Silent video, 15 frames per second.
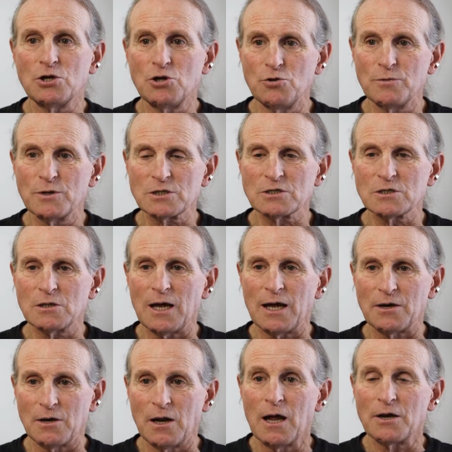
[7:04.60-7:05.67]
humans
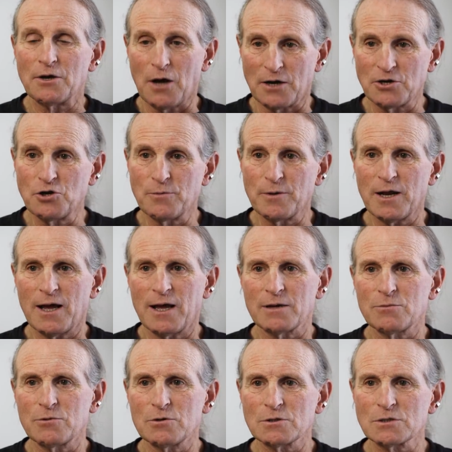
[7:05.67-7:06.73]
and non-human
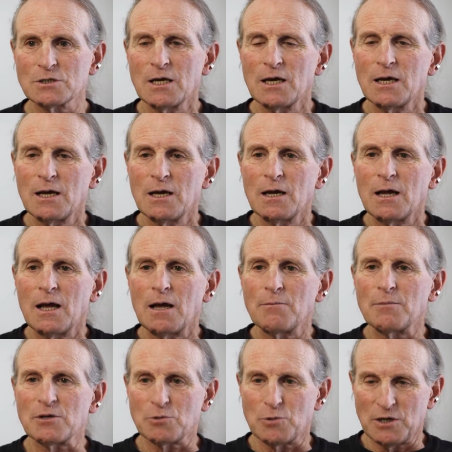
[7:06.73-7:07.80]
animals,
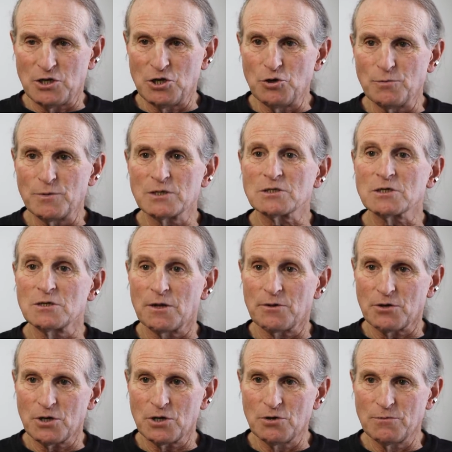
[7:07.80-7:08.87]
between humans and other
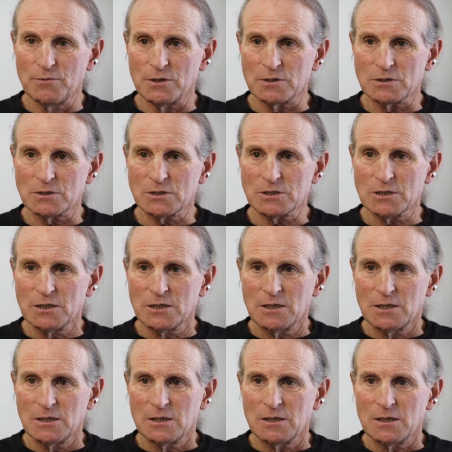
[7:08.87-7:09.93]
humans,
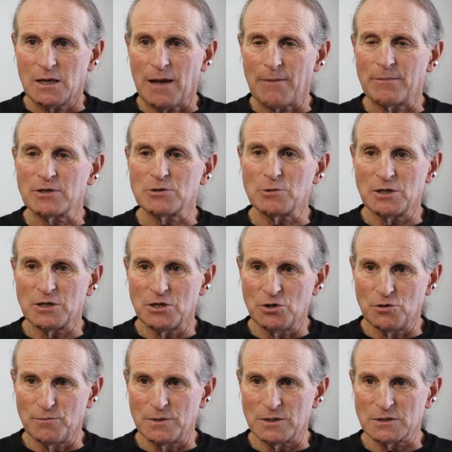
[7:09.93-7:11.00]
and between
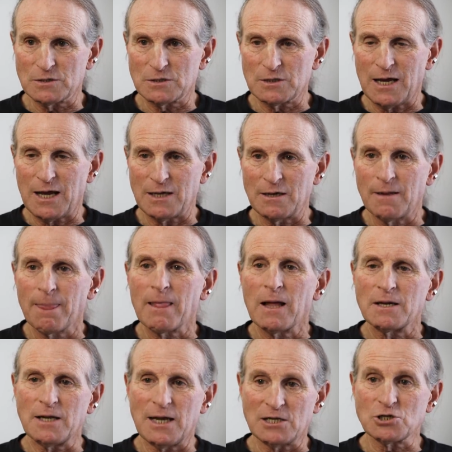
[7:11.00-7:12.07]
humans and
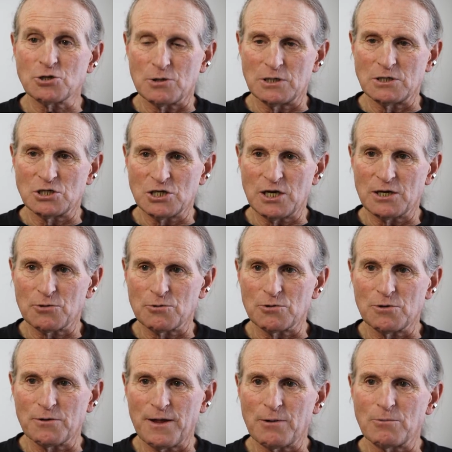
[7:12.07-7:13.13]
nature in
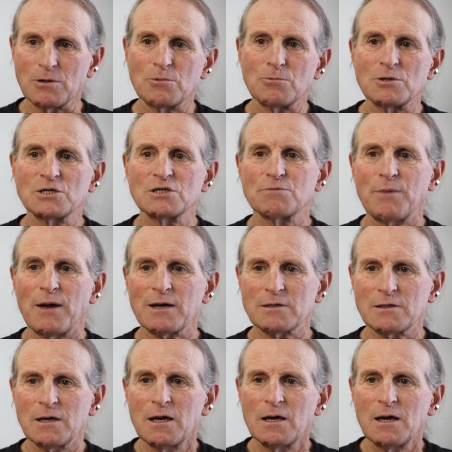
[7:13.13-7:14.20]
general, that we
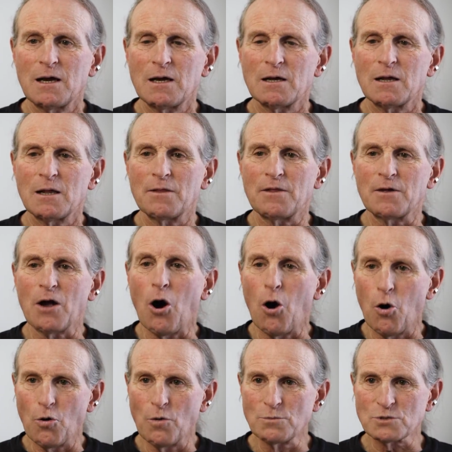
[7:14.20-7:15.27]
respect the
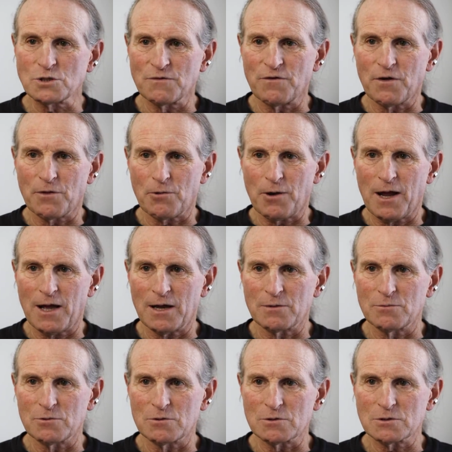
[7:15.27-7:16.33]
homes of other
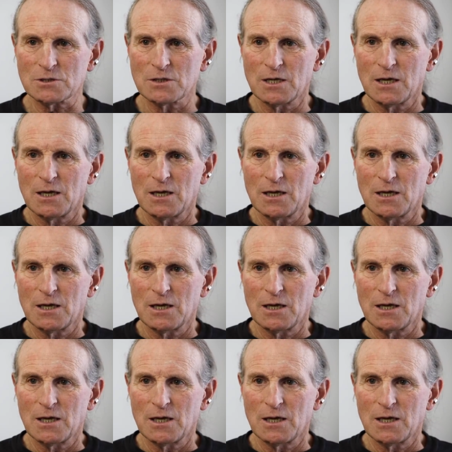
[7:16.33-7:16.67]
animals.